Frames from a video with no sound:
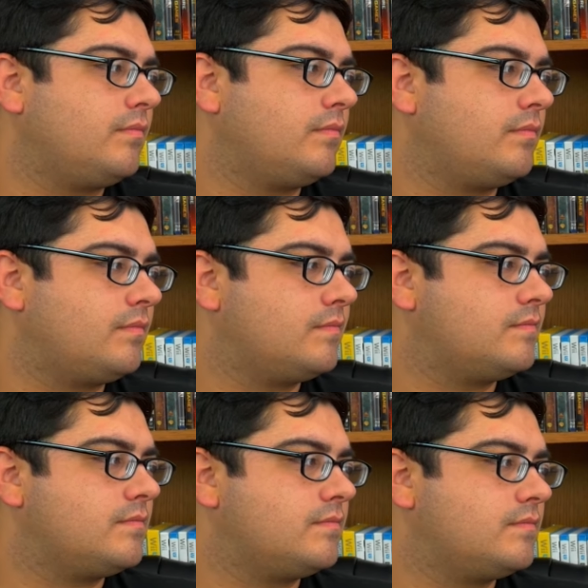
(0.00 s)

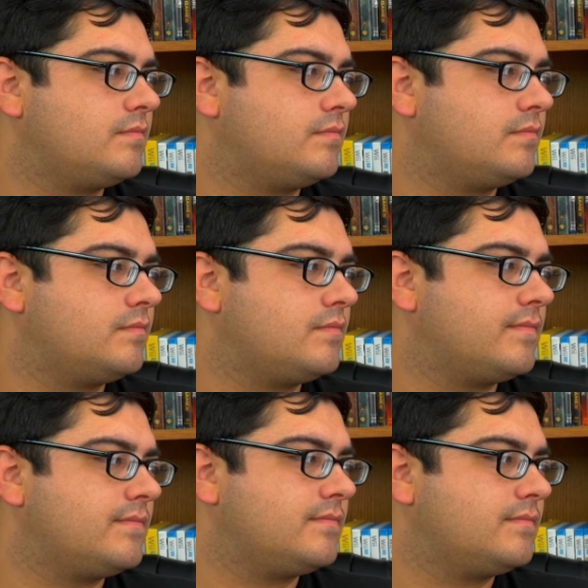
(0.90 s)

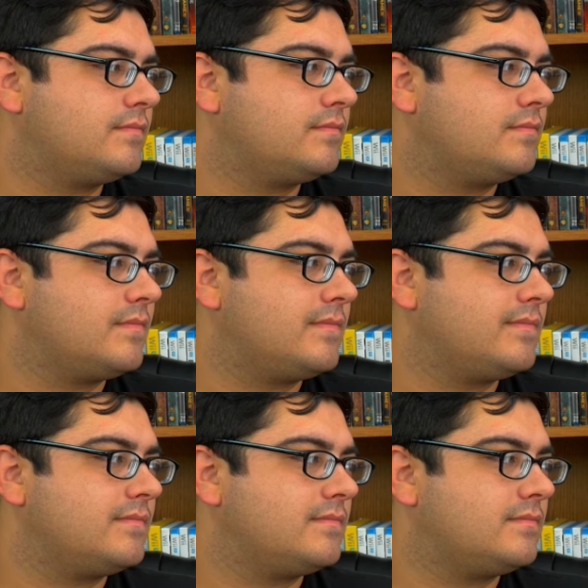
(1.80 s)

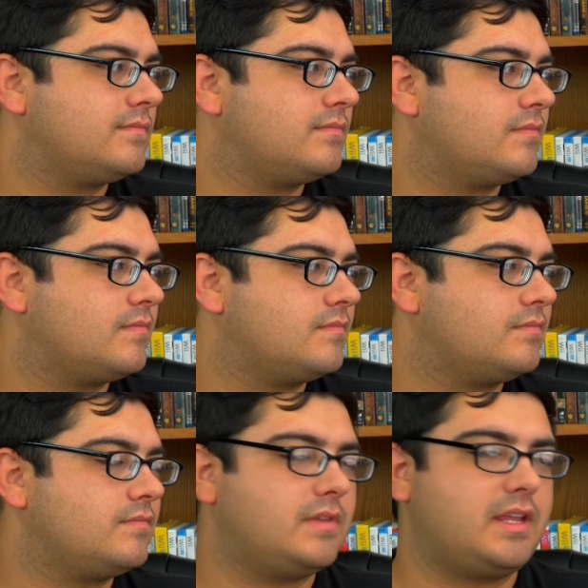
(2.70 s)

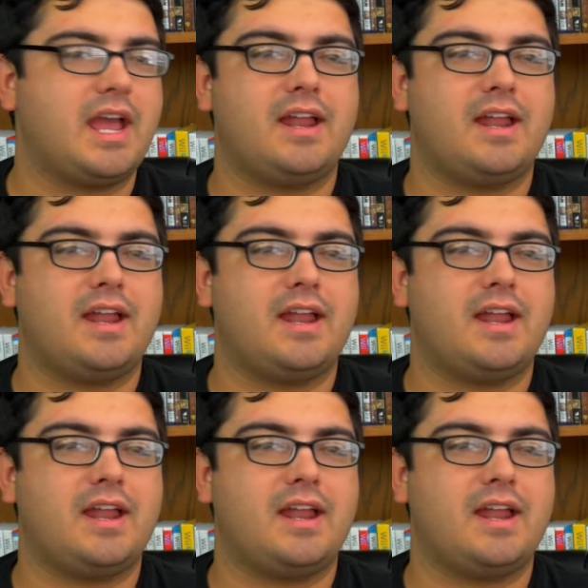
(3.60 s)
This person isn't speaking.